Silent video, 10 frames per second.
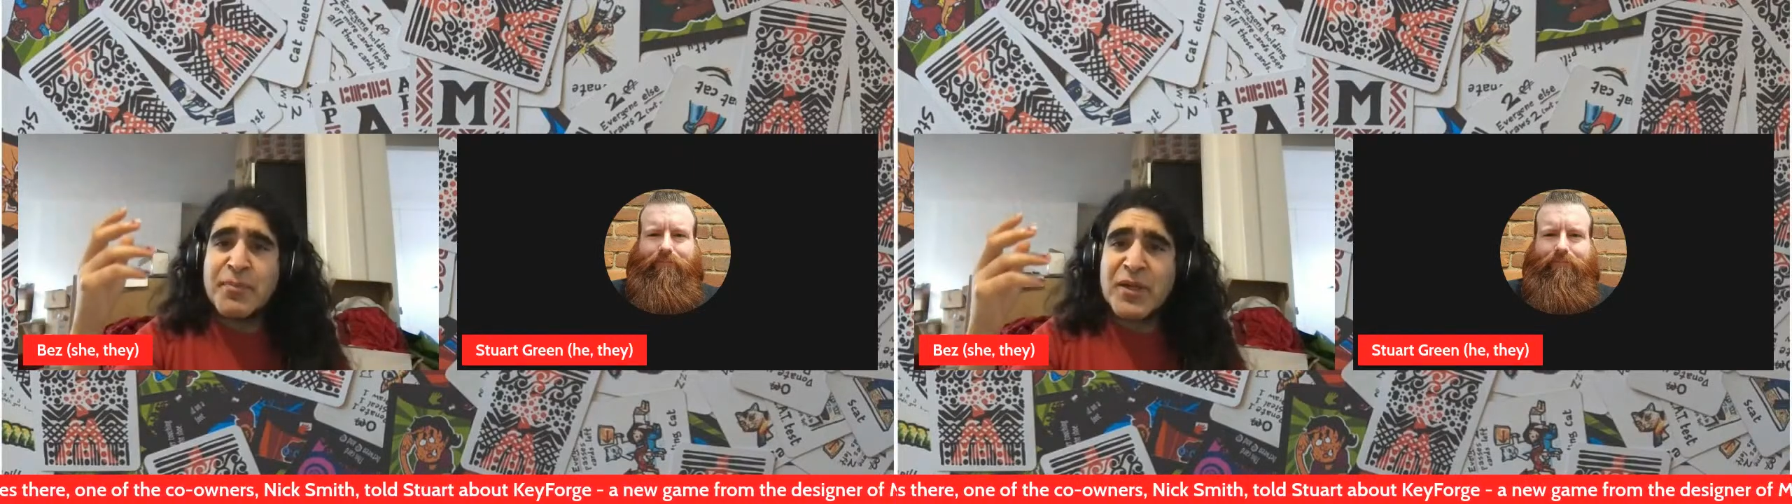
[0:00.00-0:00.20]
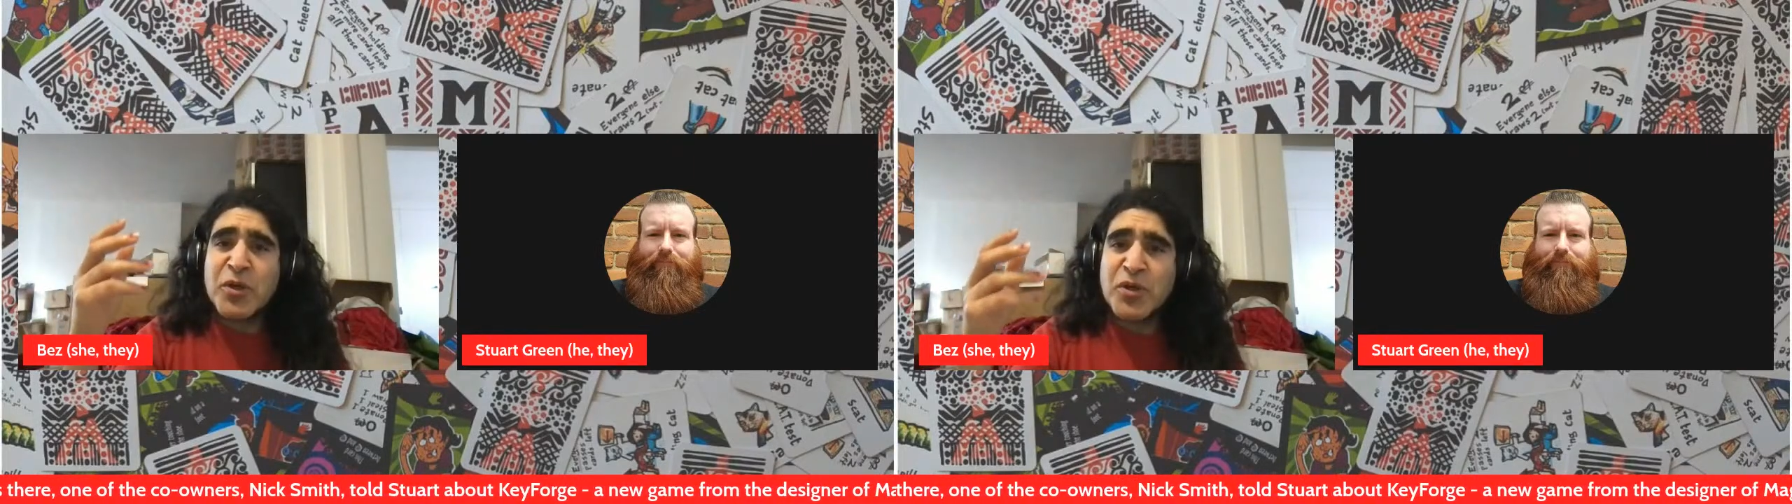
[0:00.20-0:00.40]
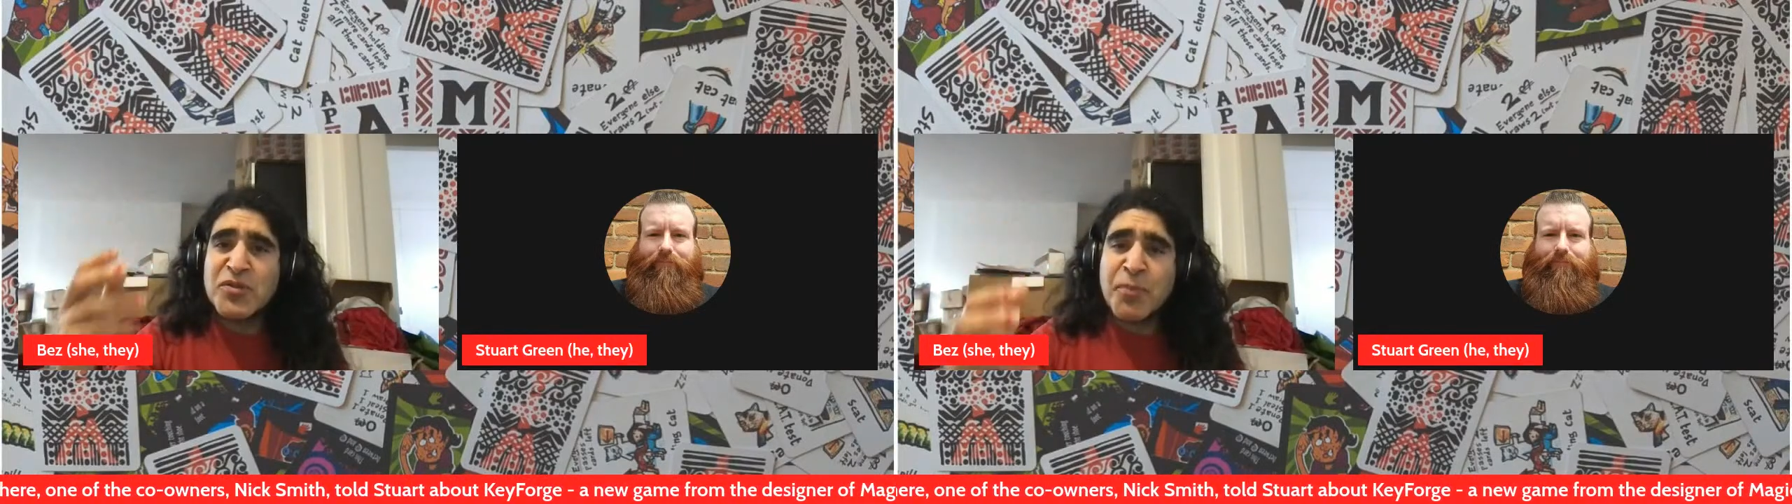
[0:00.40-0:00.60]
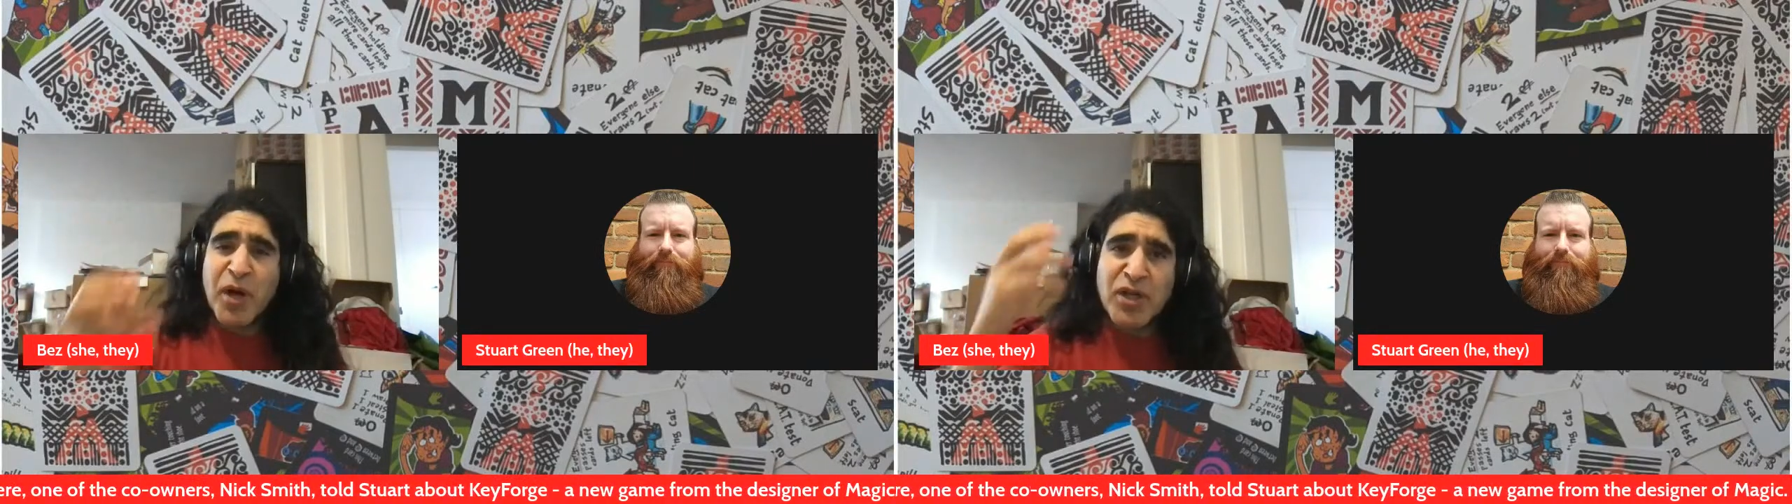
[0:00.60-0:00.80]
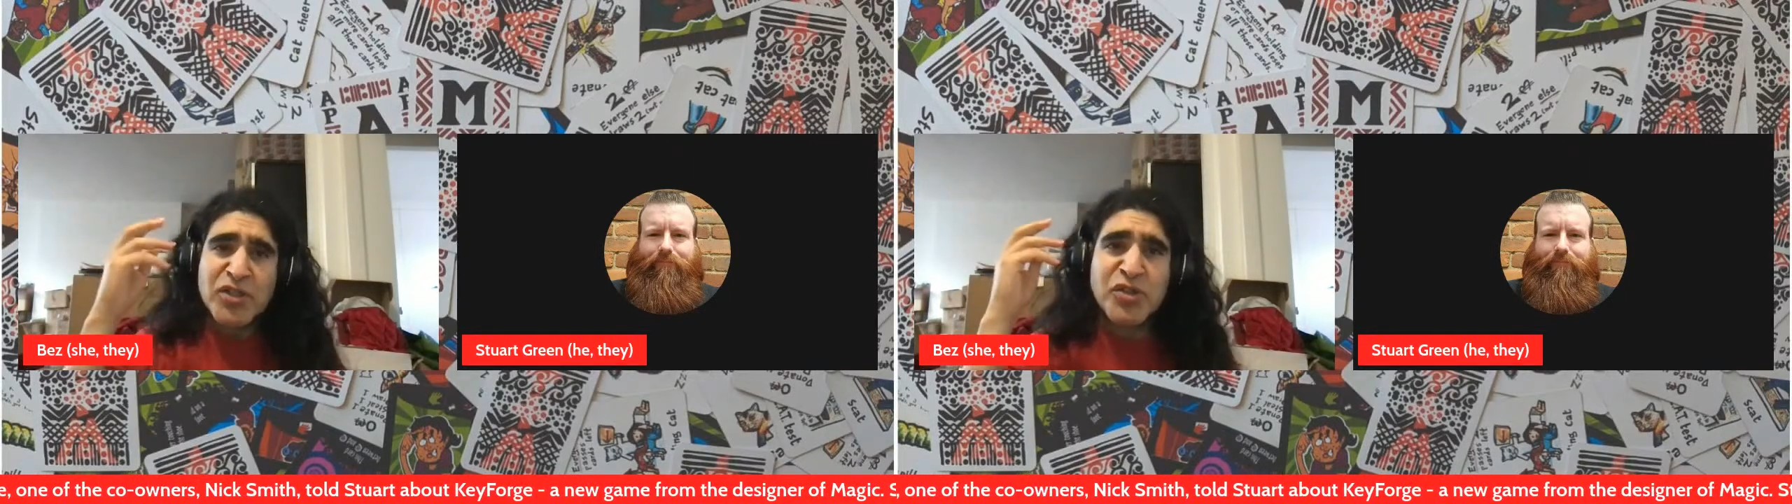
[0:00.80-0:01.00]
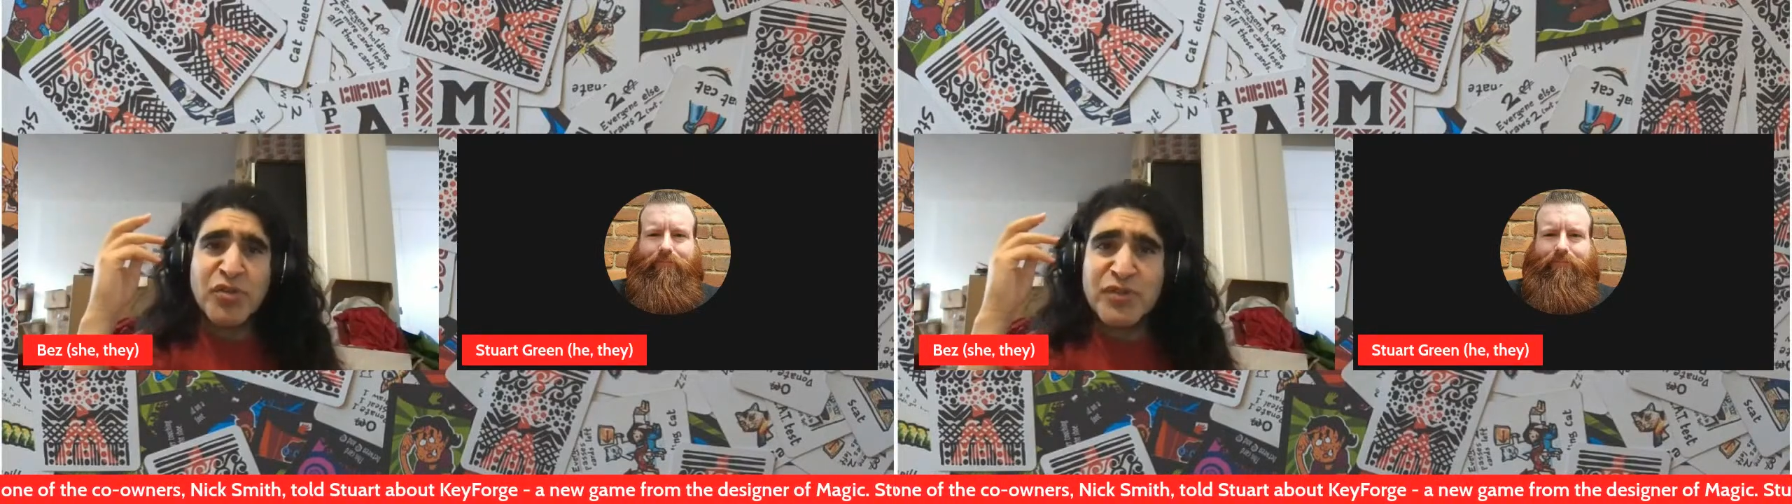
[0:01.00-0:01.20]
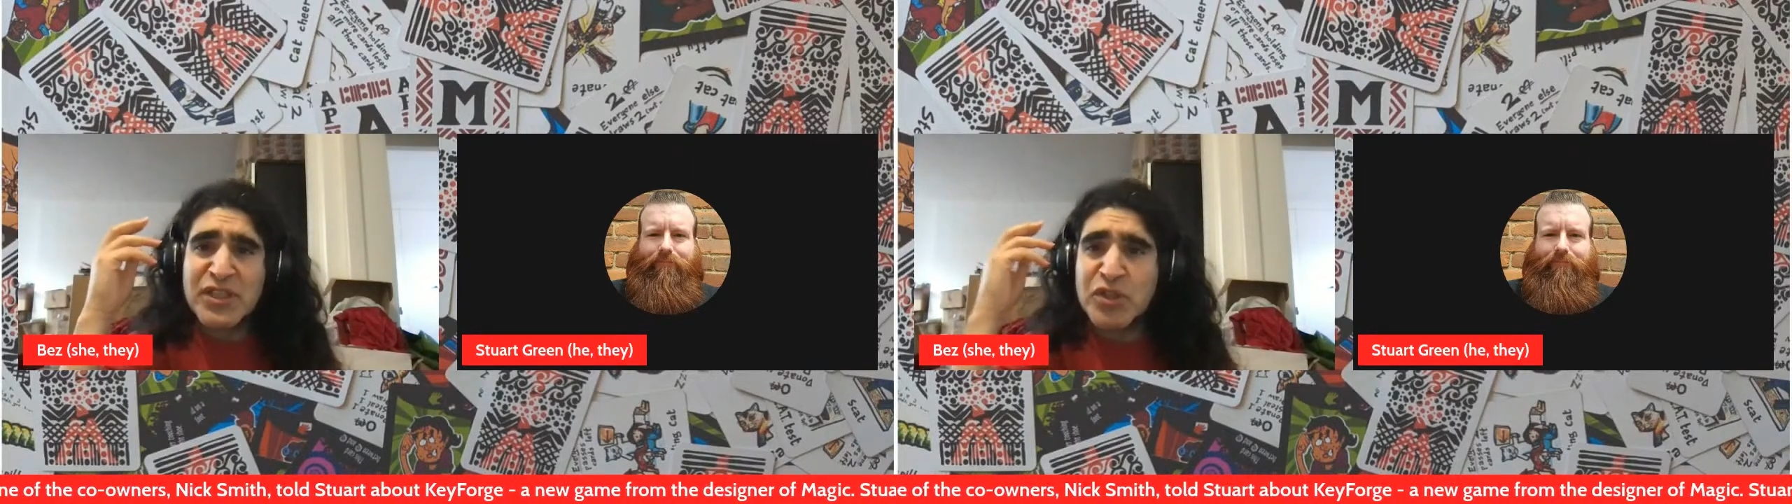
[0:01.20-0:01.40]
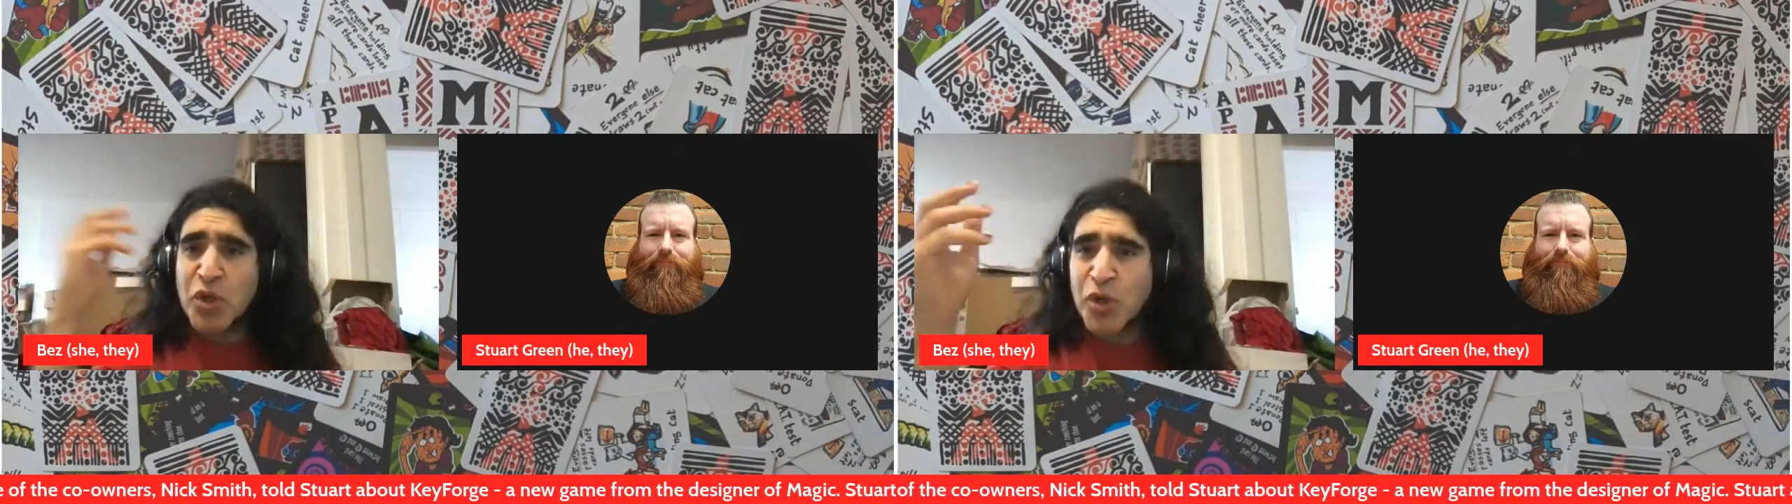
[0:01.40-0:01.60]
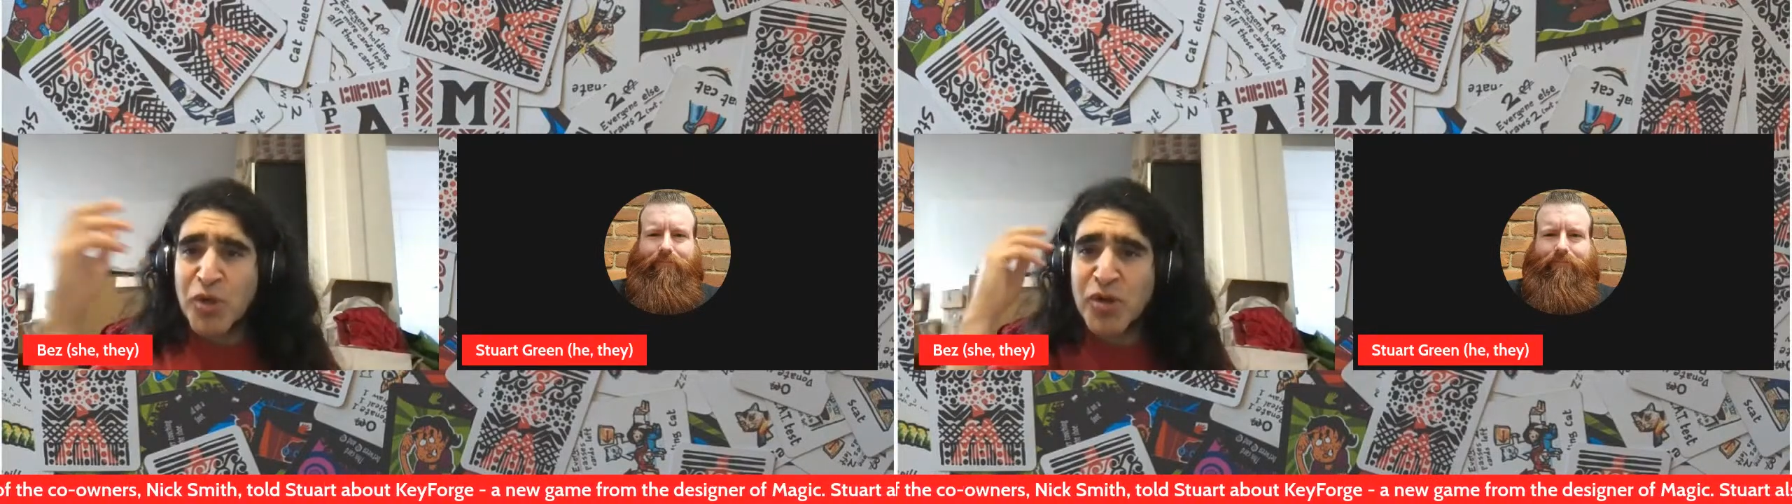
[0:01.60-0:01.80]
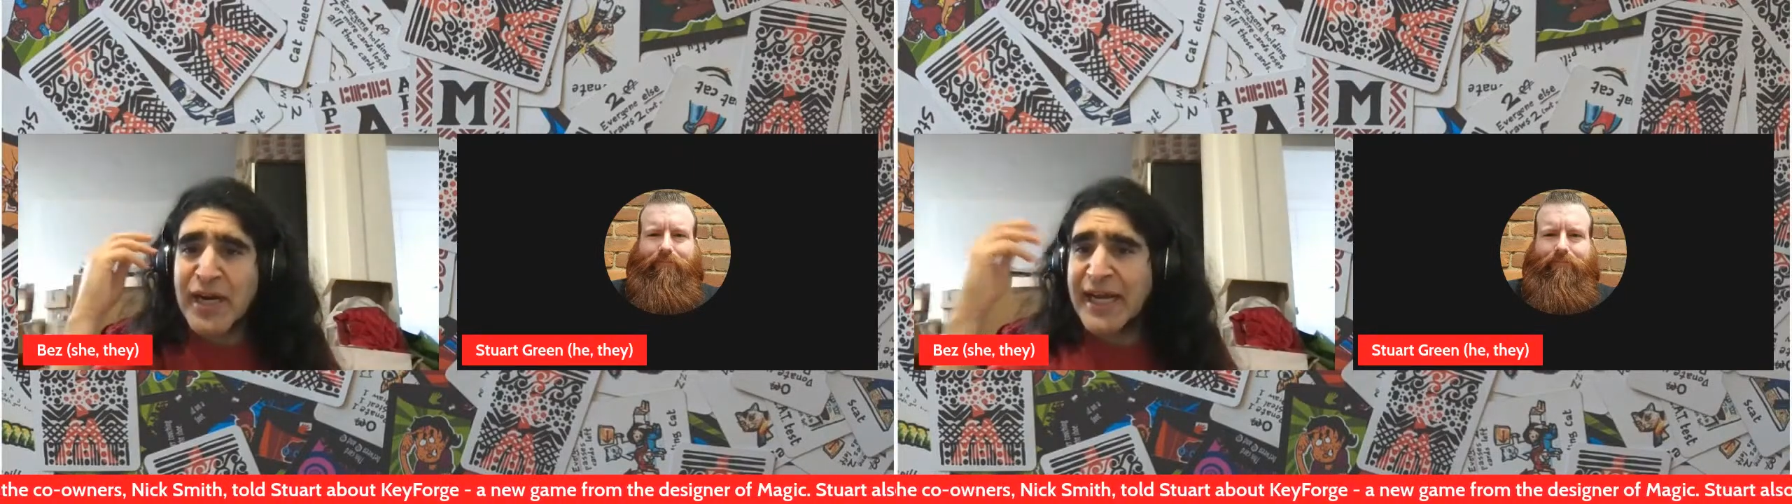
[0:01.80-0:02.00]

Because parts of the core